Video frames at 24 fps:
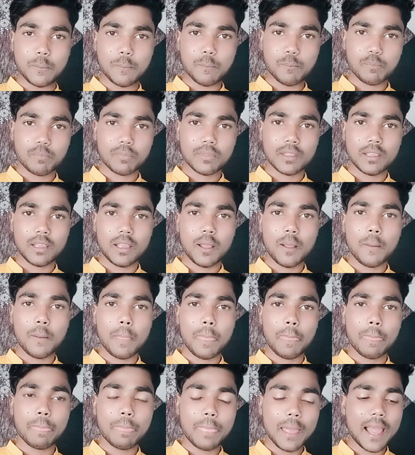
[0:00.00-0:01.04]
that,
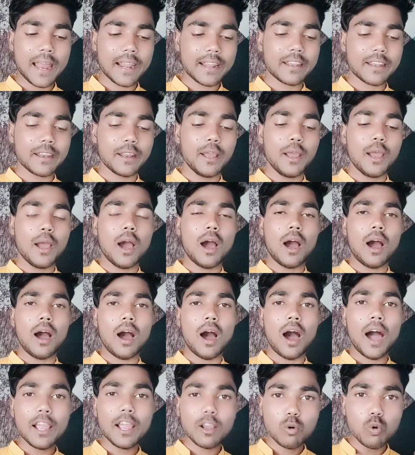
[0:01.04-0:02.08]
I could
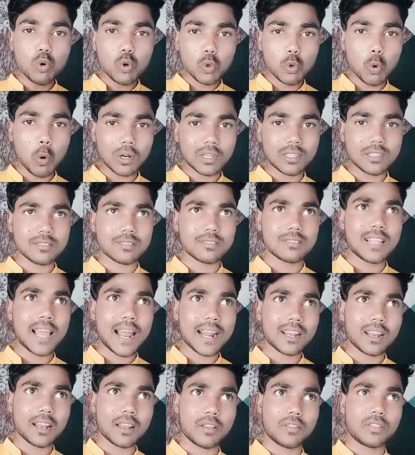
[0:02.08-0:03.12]
notice that the more
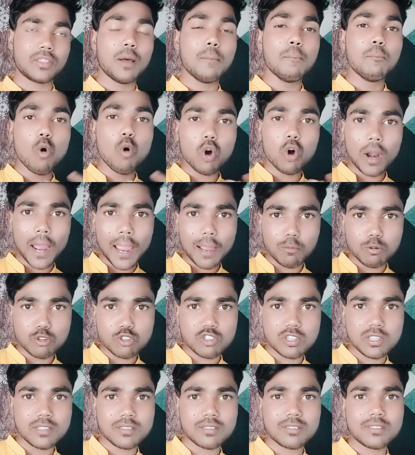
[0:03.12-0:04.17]
I was listening,
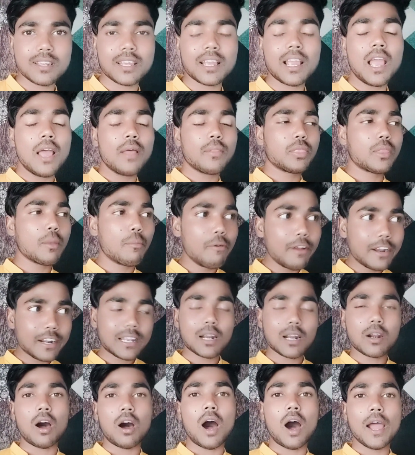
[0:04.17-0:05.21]
the better I
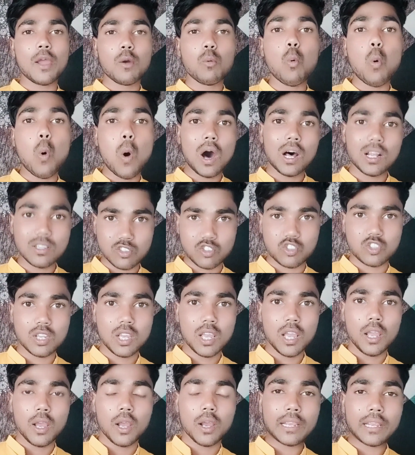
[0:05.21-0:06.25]
was
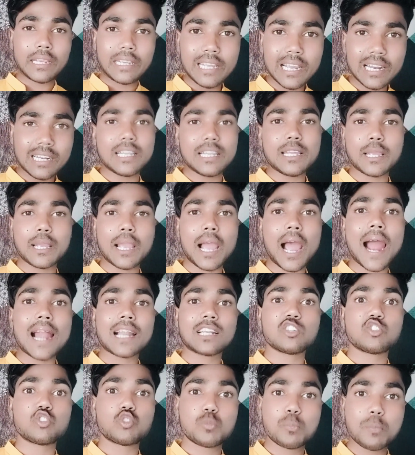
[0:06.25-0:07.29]
getting at speaking
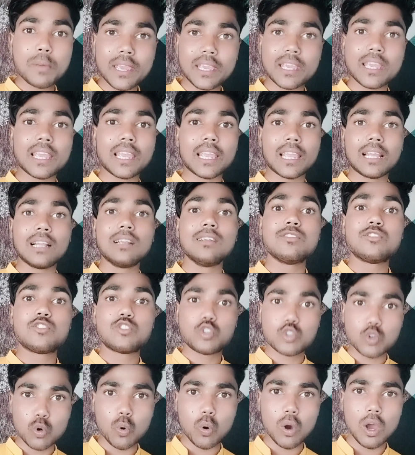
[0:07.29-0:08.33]
English too. I
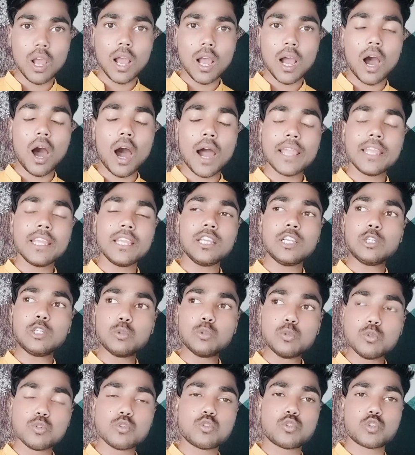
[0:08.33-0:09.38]
used to
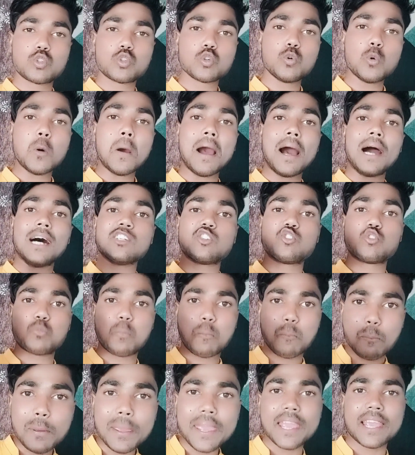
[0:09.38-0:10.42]
speak
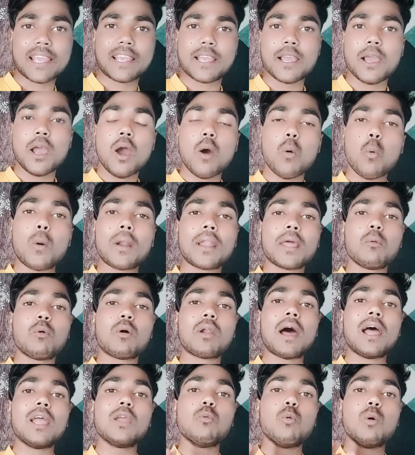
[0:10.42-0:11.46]
whatever I was
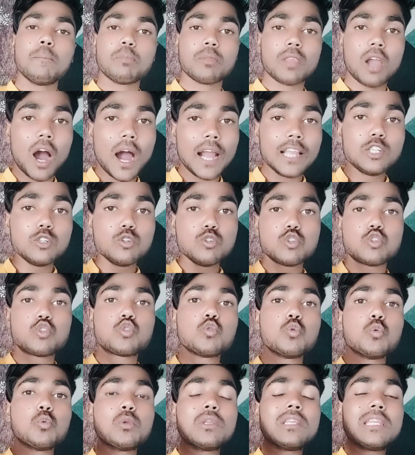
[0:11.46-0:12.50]
listening. I used
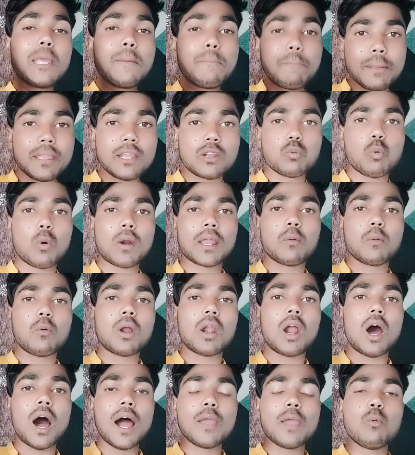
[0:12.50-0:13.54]
to repeat whatever
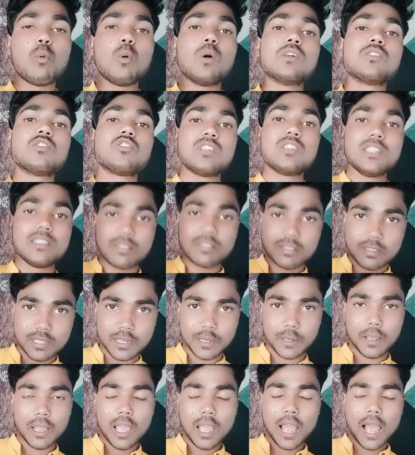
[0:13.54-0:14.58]
I was
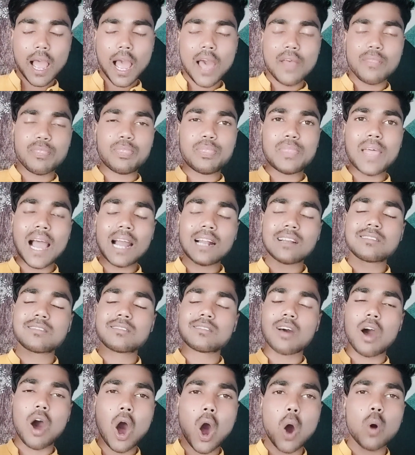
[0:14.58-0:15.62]
listening, and that's
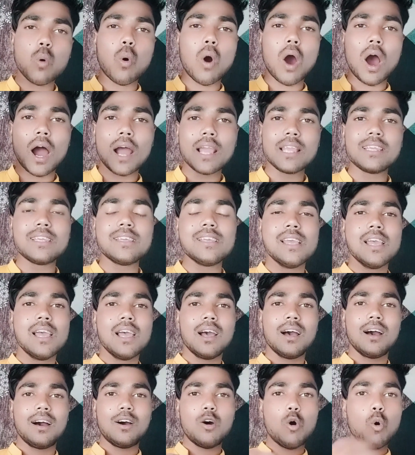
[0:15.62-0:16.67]
how I
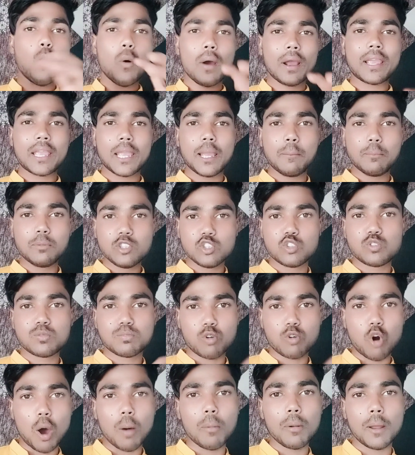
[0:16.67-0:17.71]
overcame this
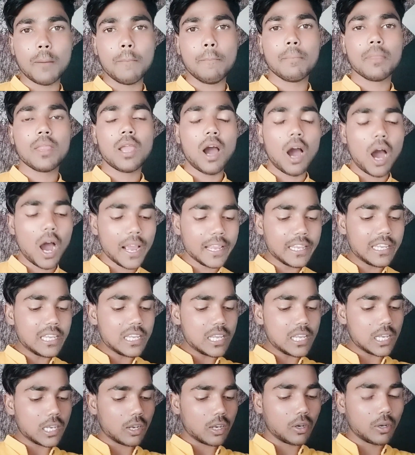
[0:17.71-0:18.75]
problem. I
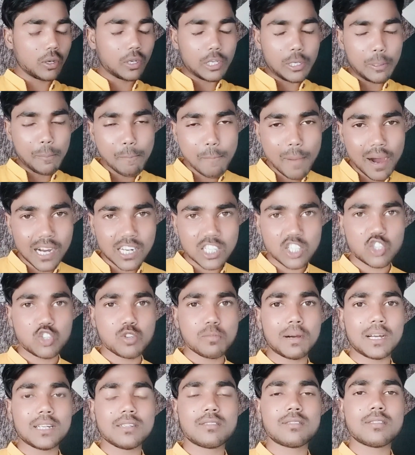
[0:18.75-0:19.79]
immersed
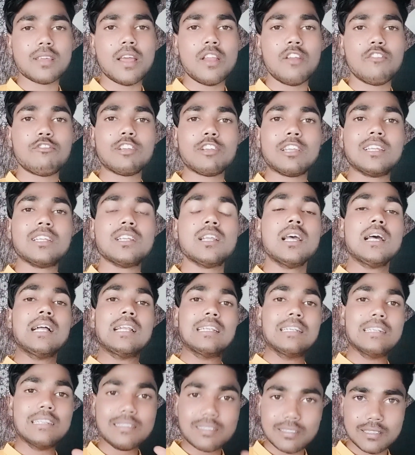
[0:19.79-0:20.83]
myself in
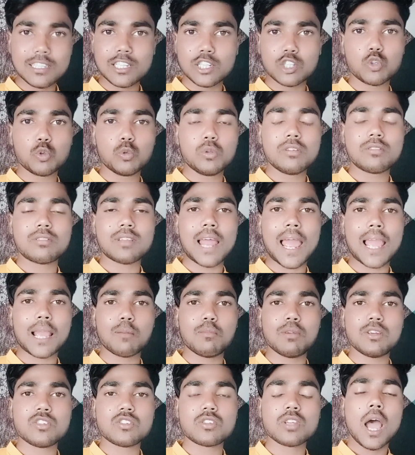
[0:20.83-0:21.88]
listening to this
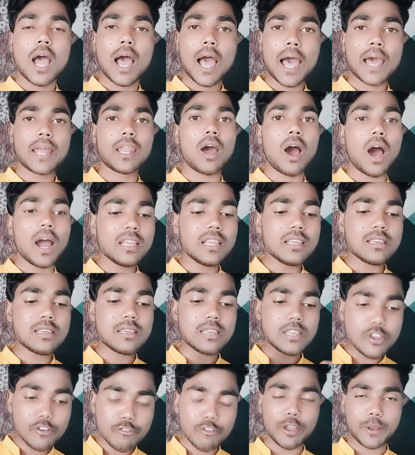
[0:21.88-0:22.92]
language, and I
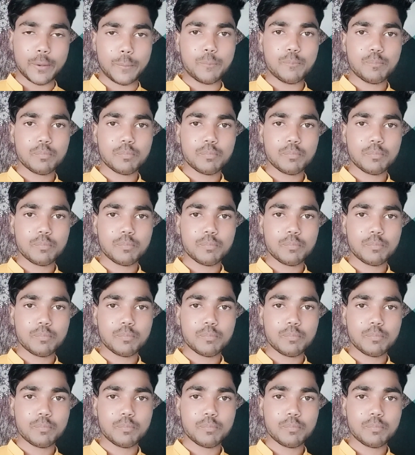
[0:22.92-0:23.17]
even